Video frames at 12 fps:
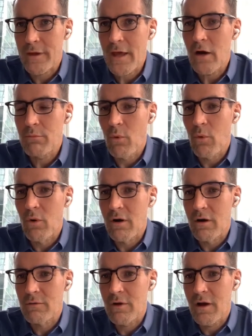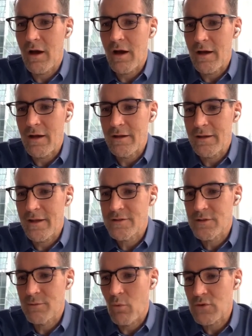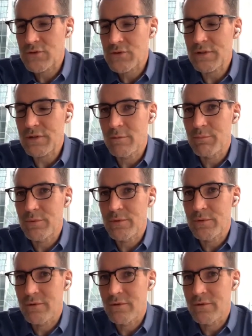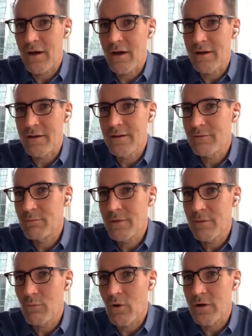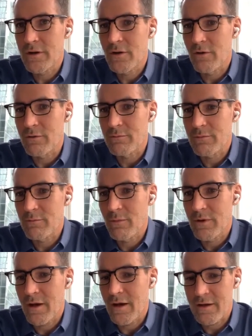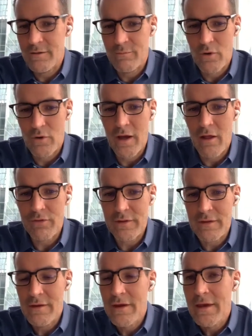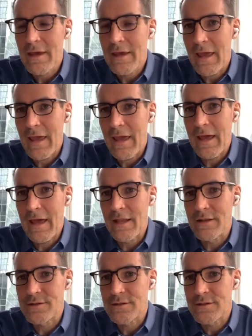out more, get some more sleep, eat more, you know, more healthy, and